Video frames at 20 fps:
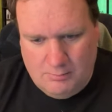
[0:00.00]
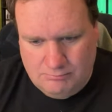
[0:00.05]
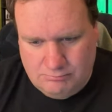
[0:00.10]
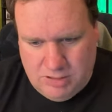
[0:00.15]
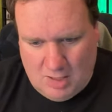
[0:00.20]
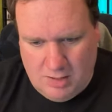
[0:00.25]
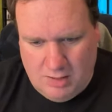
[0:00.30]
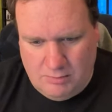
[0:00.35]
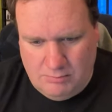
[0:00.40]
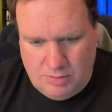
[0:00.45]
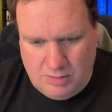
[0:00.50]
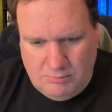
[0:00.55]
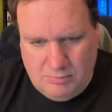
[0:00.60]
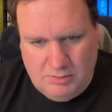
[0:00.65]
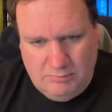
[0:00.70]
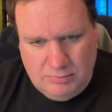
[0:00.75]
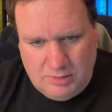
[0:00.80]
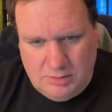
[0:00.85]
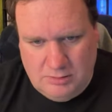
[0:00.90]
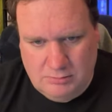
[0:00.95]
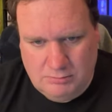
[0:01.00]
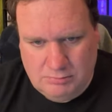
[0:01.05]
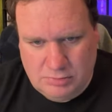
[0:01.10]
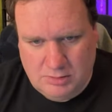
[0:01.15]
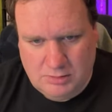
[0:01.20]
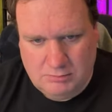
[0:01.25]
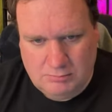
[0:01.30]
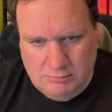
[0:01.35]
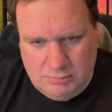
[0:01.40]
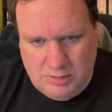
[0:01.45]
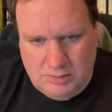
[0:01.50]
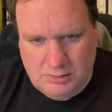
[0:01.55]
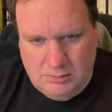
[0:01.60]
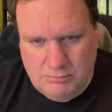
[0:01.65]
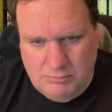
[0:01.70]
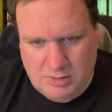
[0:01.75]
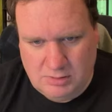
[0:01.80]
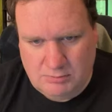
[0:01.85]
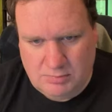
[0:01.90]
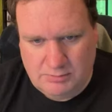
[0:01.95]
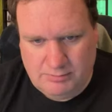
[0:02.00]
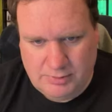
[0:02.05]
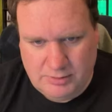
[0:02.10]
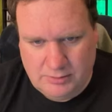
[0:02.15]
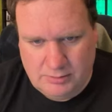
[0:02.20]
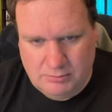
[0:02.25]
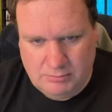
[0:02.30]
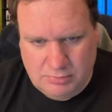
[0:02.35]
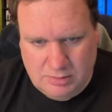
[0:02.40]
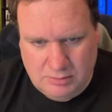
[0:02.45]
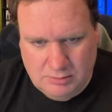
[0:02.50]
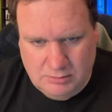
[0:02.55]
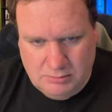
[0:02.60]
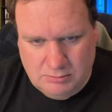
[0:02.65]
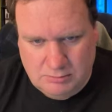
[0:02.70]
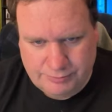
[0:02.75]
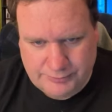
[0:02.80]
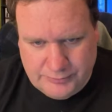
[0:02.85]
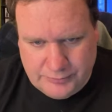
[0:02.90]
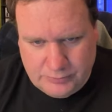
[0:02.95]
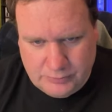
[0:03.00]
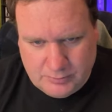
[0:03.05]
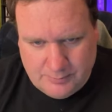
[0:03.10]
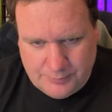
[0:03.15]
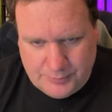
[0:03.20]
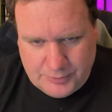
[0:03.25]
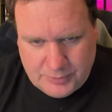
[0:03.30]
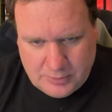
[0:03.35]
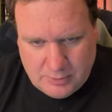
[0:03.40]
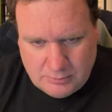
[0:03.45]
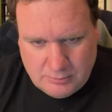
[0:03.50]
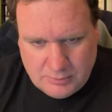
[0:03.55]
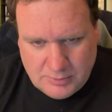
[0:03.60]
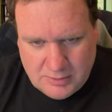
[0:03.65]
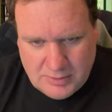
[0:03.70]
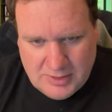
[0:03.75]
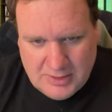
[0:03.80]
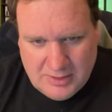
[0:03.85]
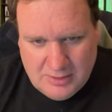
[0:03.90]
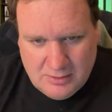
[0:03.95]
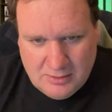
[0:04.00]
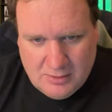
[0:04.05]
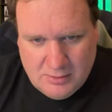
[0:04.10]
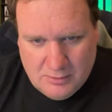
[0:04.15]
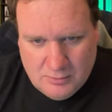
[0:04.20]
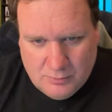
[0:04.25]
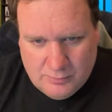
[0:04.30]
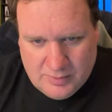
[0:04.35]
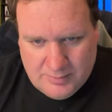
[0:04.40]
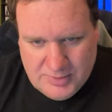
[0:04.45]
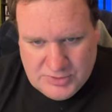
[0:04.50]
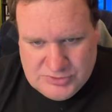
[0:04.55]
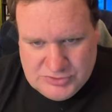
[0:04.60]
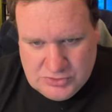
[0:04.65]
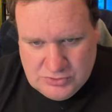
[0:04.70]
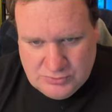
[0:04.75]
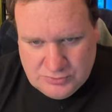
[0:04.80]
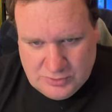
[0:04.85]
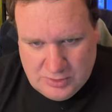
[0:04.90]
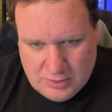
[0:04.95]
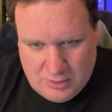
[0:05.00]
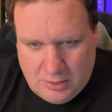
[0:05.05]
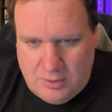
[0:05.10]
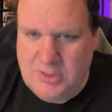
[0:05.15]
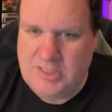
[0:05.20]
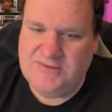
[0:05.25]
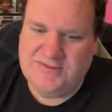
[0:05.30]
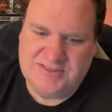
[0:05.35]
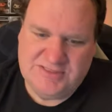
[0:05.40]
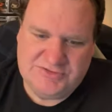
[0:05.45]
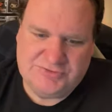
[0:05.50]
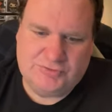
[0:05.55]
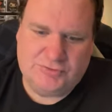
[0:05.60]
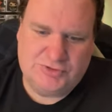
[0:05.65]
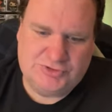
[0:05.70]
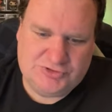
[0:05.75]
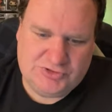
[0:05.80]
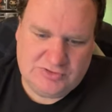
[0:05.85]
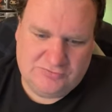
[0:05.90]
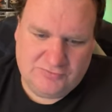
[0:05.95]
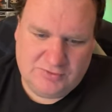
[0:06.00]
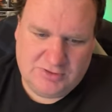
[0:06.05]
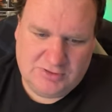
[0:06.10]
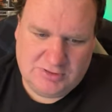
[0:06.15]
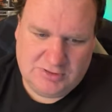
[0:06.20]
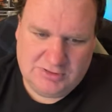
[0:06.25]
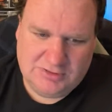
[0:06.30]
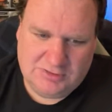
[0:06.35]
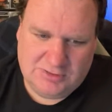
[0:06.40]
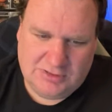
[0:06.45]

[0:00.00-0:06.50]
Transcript: Boom, boom, boom, boom, boom, boom, boom, boom, boom, boom. We missed you. Oh yeah, the Discord server.